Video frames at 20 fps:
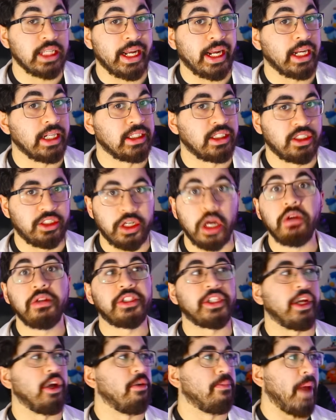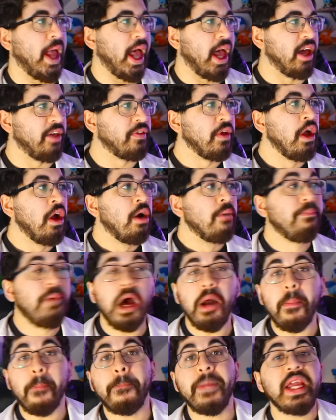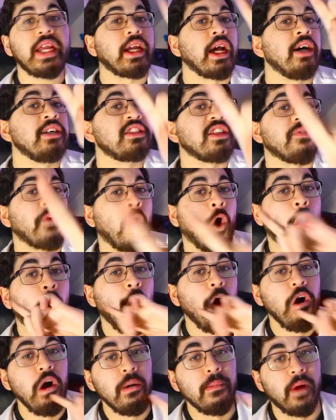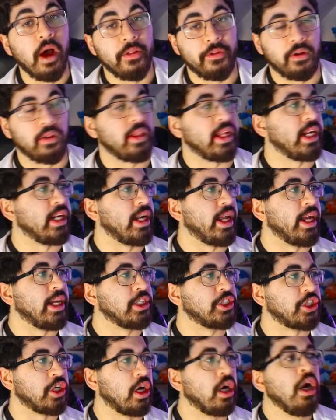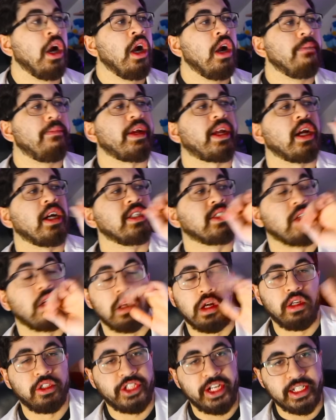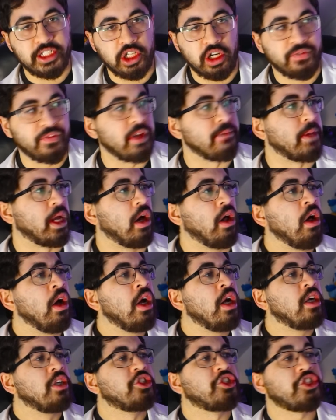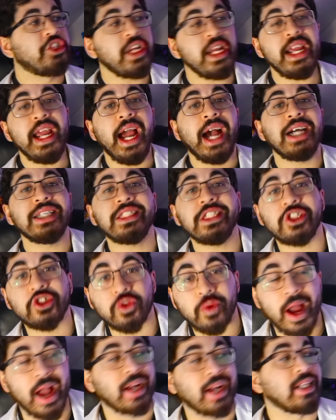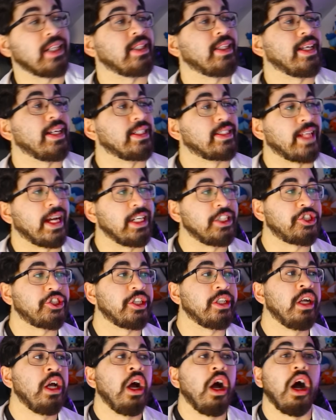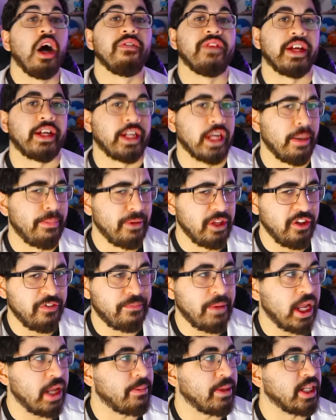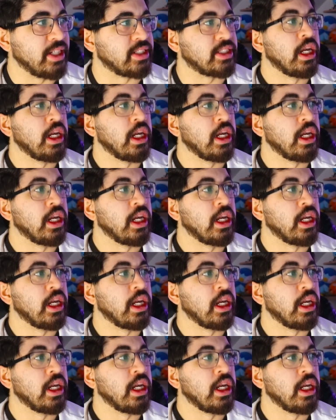a sociopath, but because of her motherly nature, because all Chansey are female, she has attracted the attention of a couple of babies,